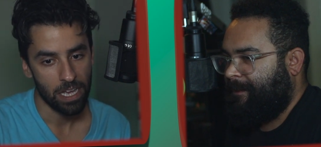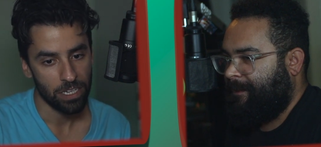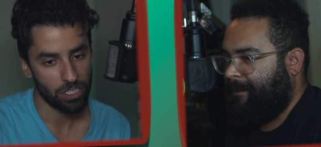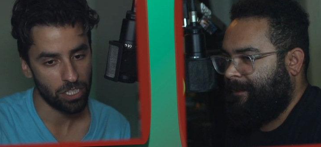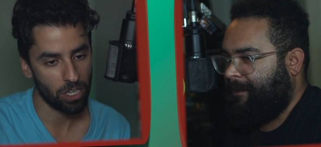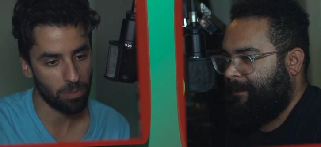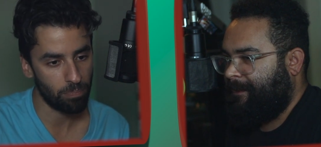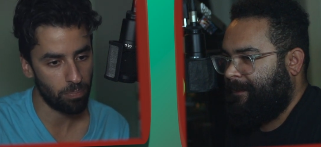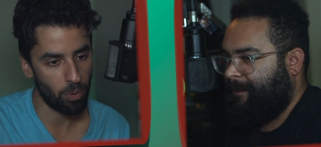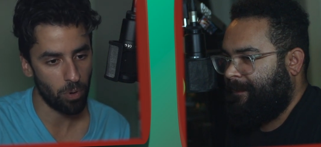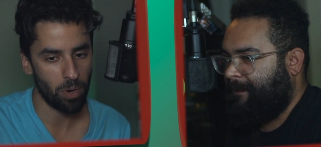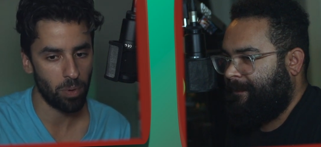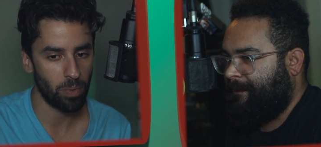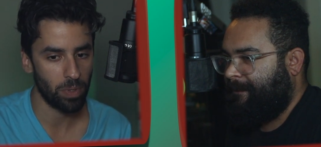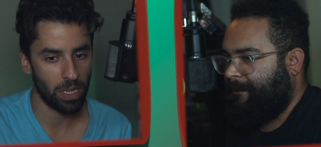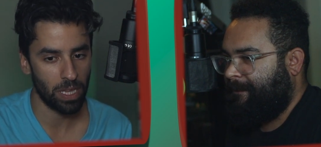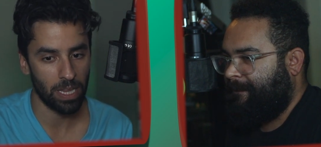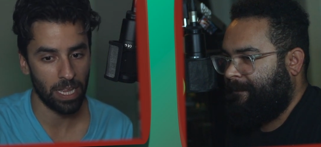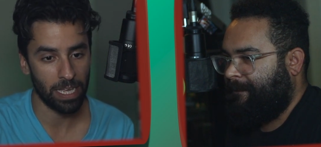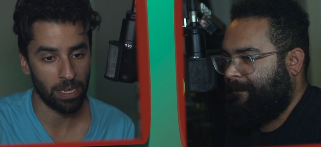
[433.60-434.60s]
Speaker 1: to the point where
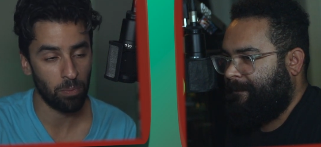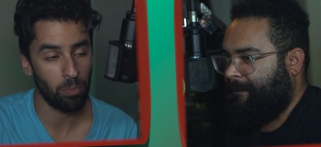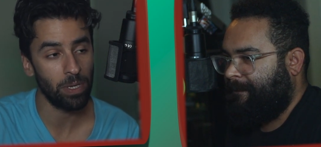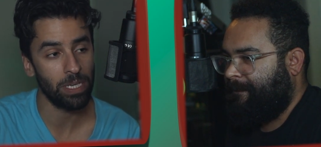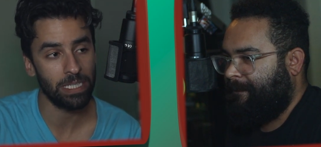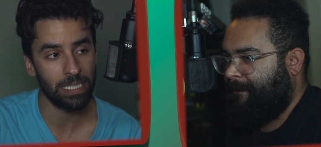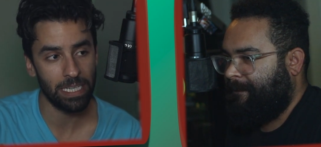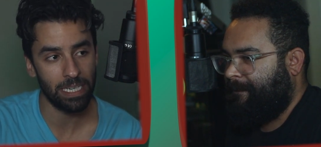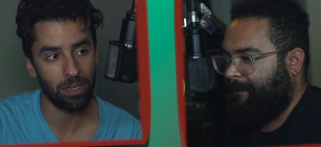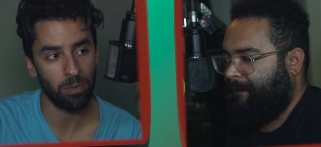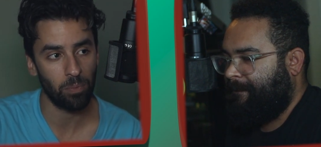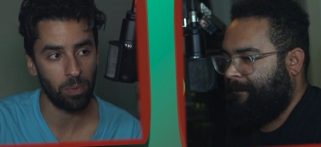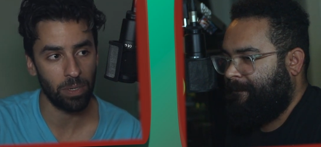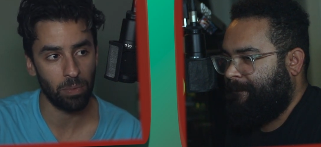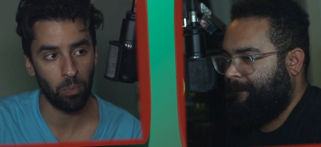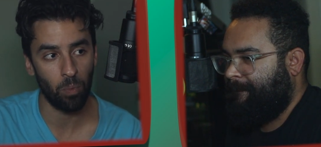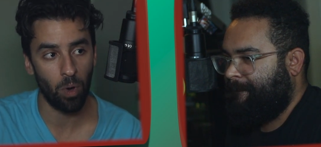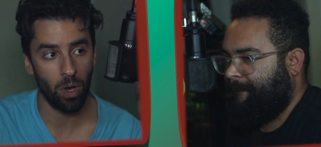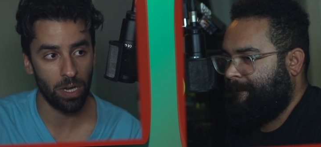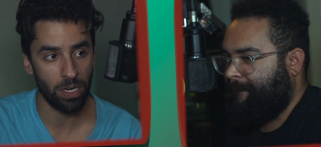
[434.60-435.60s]
they're like, "We did it, we
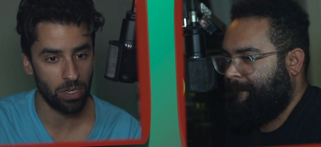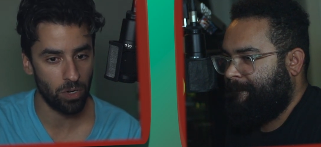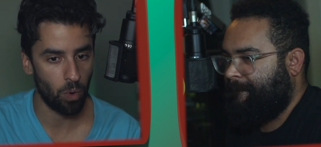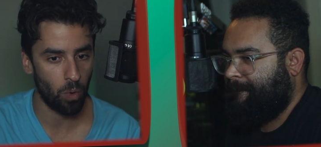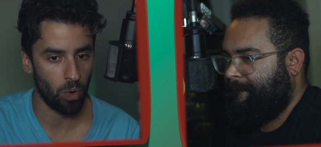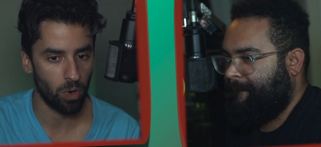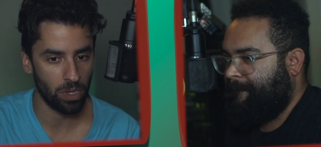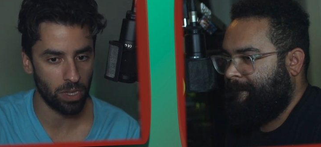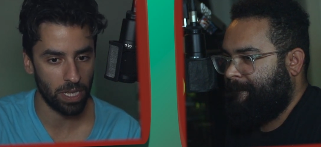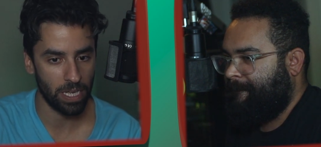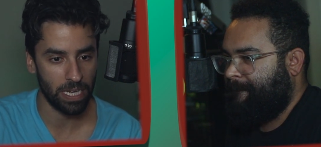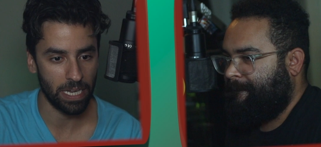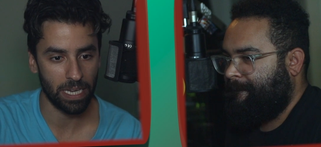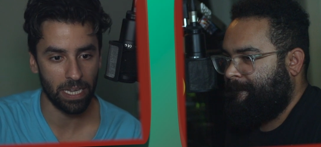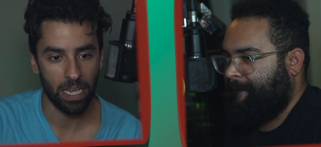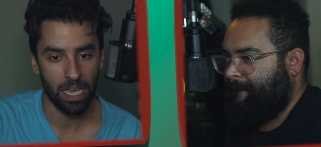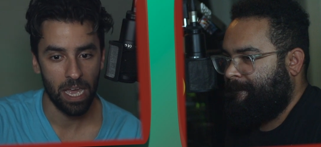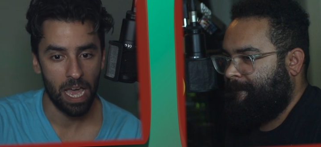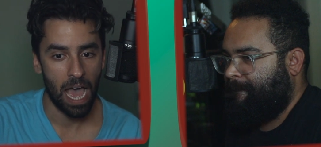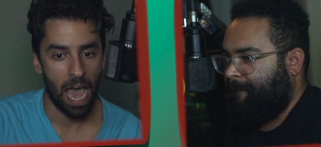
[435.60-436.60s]
won," or like
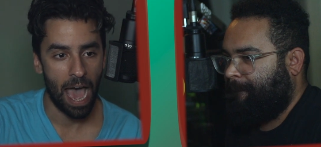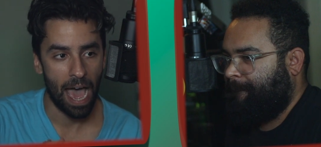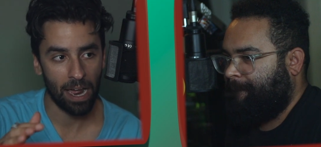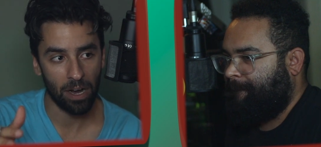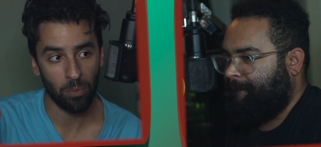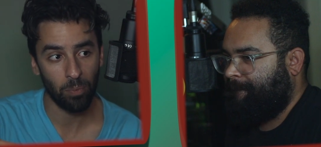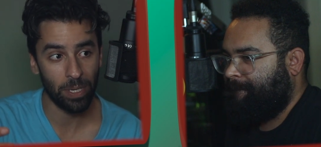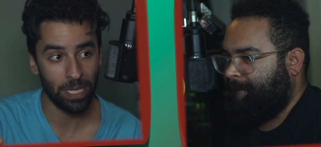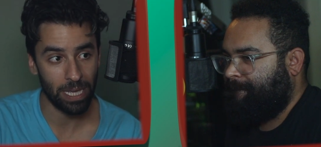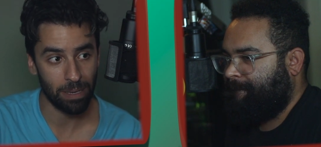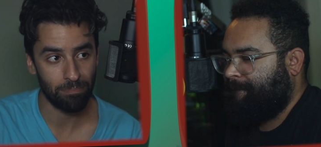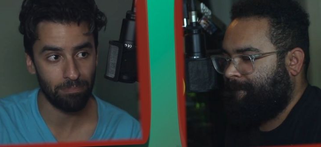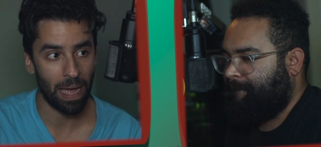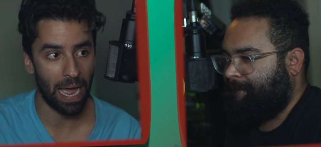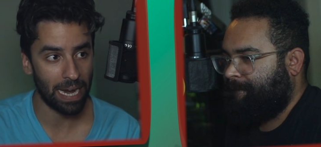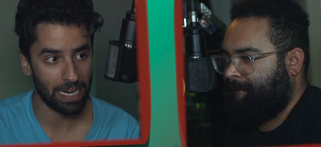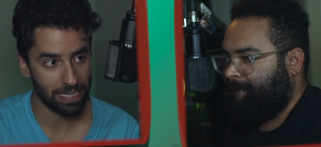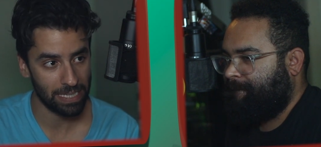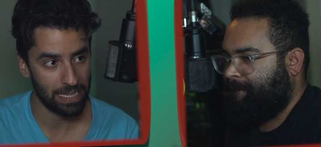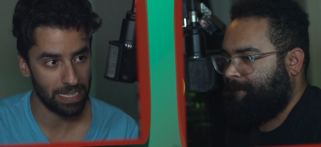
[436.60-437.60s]
how do we get
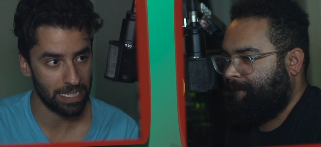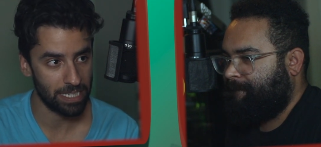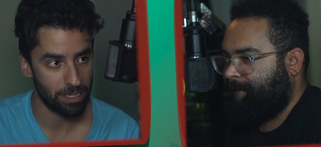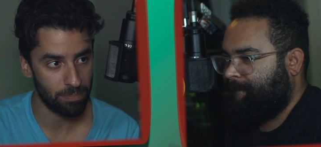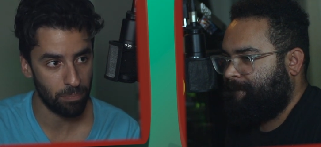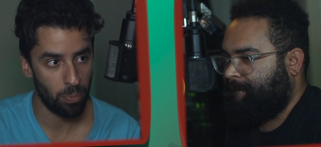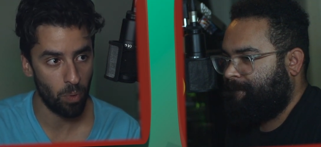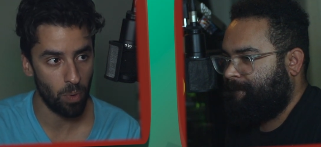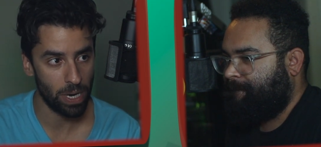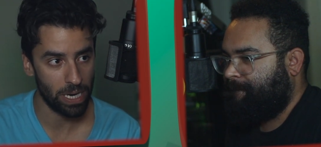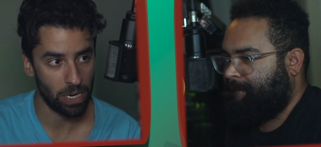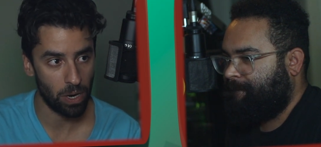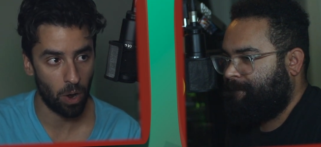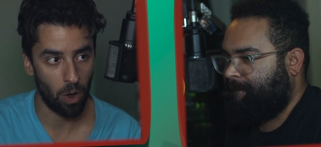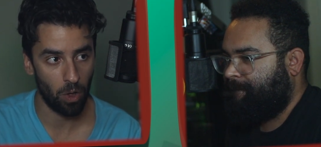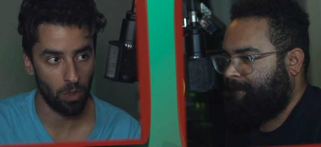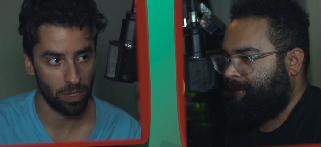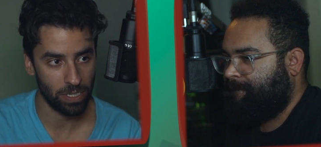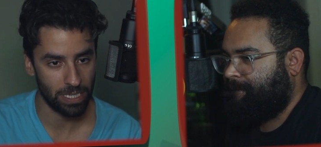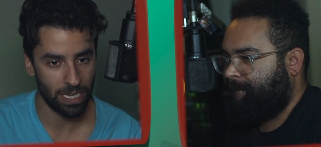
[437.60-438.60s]
back to this point
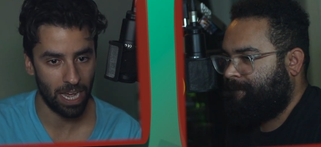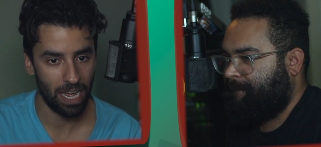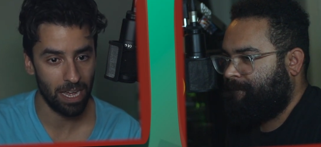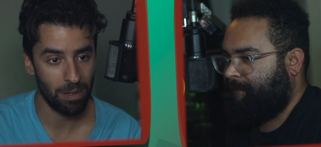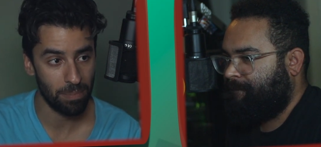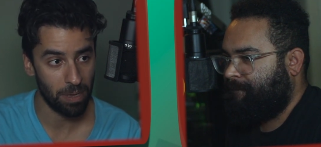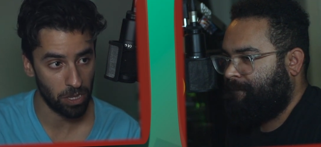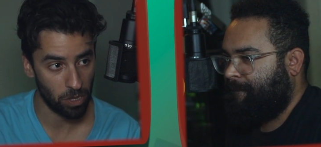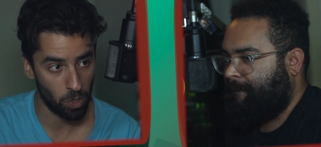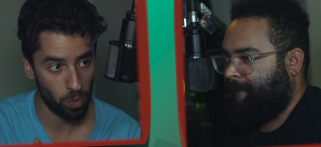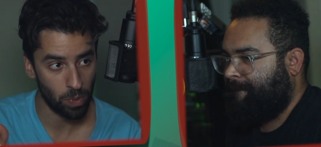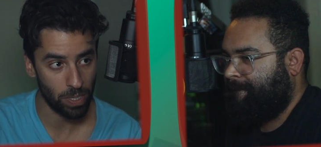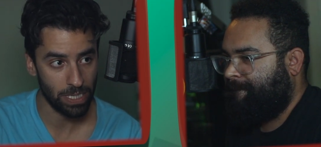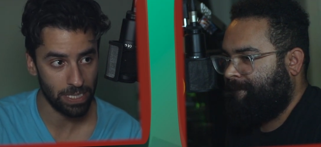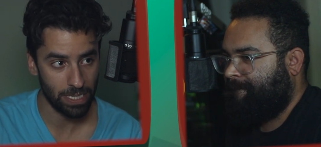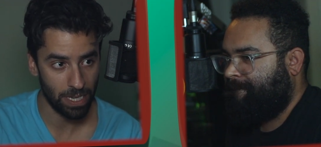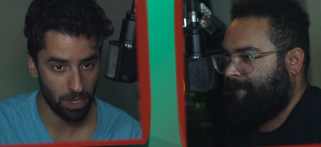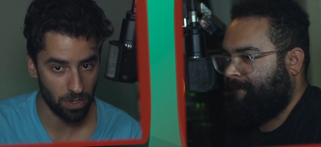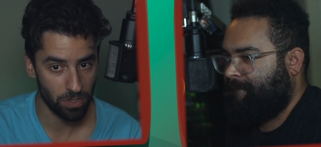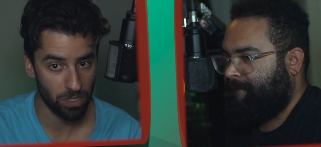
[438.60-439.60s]
all the time? And Loki
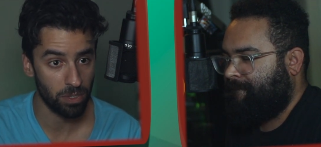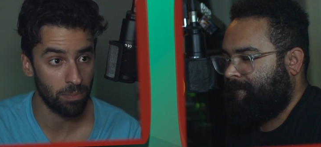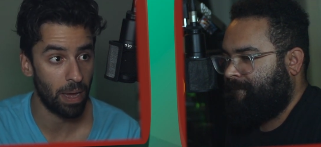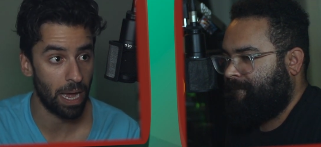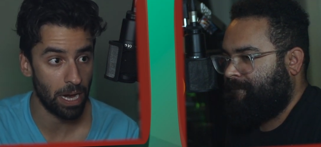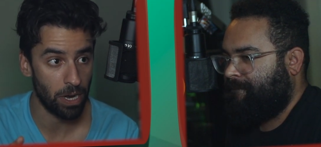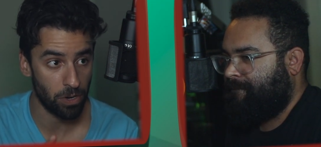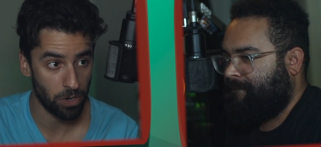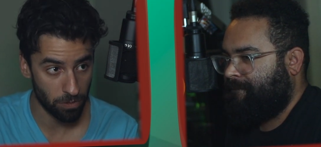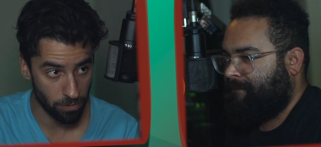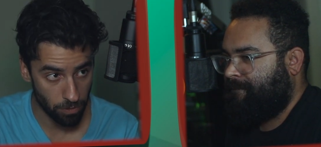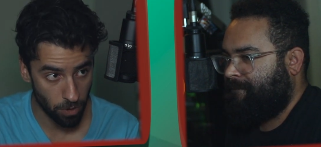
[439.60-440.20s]
tells him, I heard a